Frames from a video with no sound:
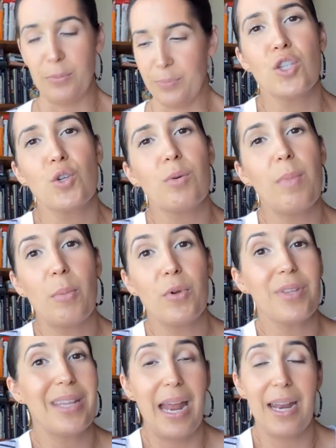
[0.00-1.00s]
So
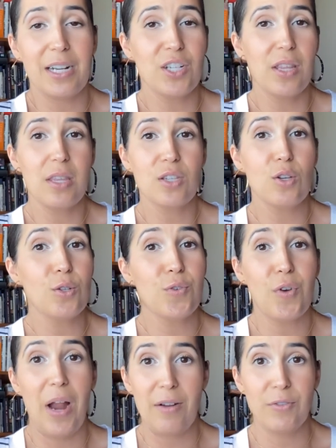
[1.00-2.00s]
remember, and actually this goes
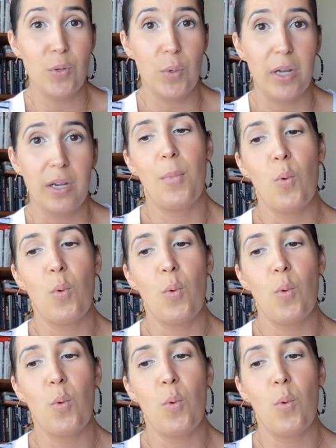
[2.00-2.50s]
for everyone,